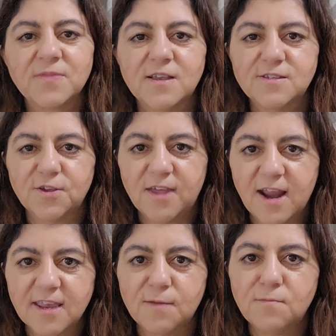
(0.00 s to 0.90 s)
so that I
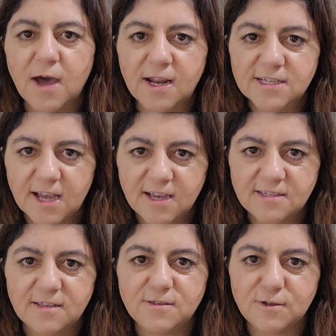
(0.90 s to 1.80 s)
can monetize
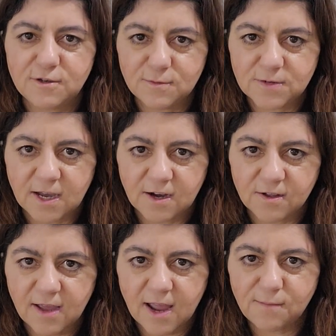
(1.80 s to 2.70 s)
this YouTube
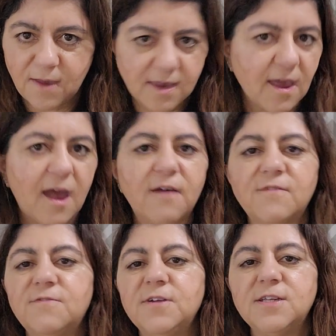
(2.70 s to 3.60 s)
channel and make
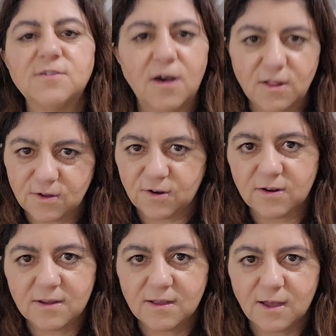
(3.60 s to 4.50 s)
every dollar
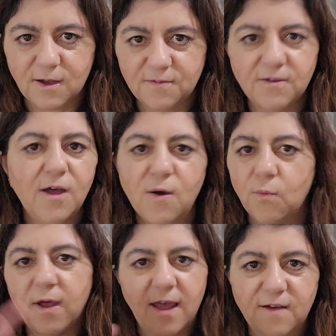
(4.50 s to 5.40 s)
of
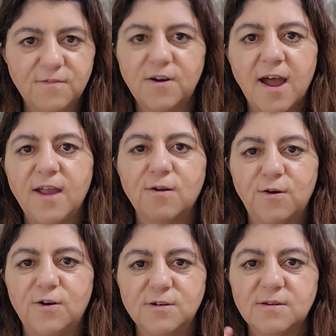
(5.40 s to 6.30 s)
whatever I
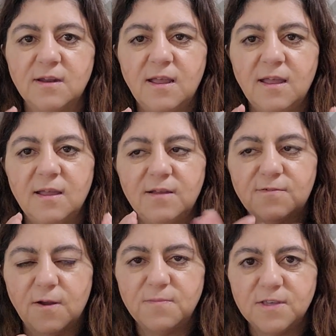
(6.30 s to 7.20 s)
earn
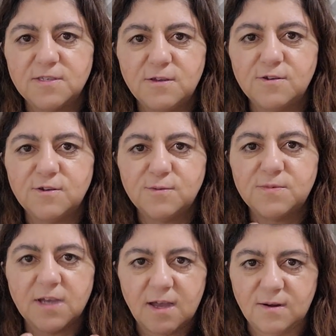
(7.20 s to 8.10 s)
from this YouTube
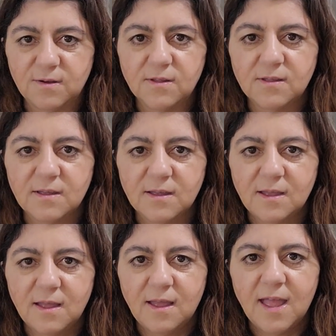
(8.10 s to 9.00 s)
channel
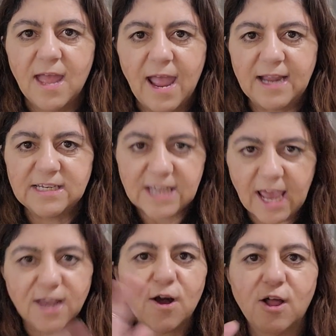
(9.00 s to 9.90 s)
and
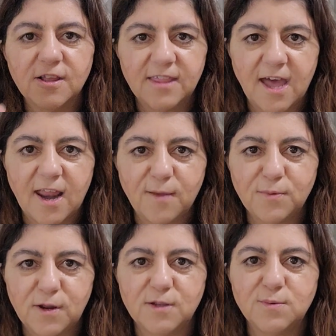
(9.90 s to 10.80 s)
take all of that and
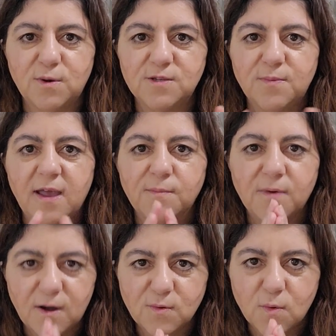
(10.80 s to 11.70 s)
put it towards buying
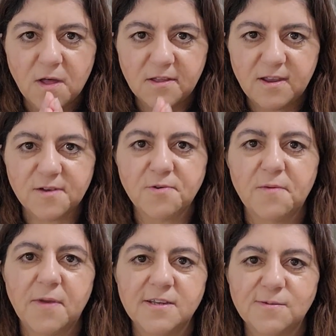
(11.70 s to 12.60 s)
better quality
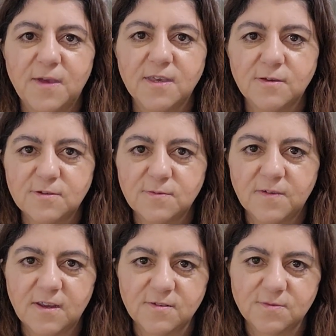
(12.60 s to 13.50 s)
equipment to make YouTube
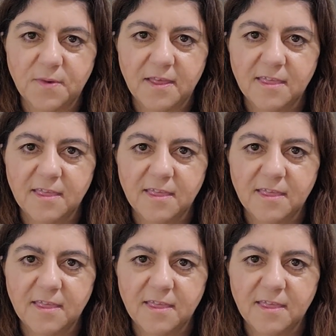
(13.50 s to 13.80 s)
videos with.